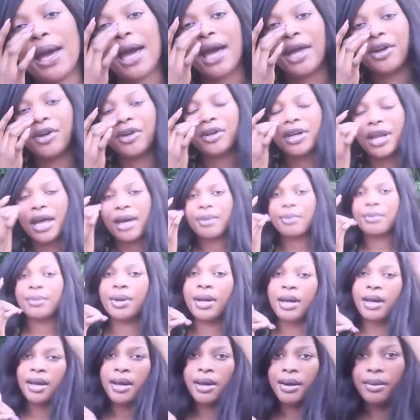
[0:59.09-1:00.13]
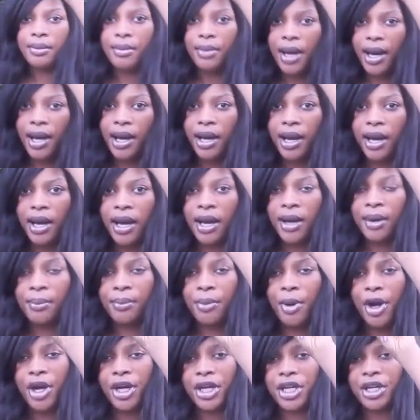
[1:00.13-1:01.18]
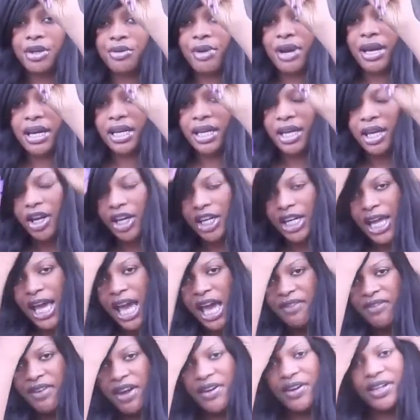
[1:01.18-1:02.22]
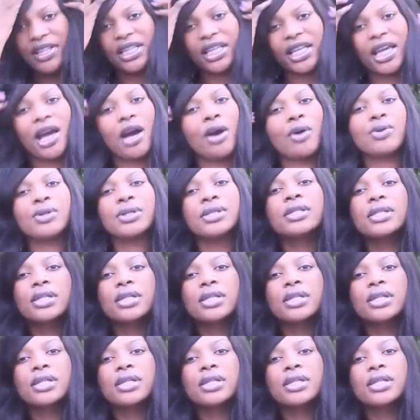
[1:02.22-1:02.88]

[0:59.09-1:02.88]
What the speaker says: pattern, I parted right here, and I have everything else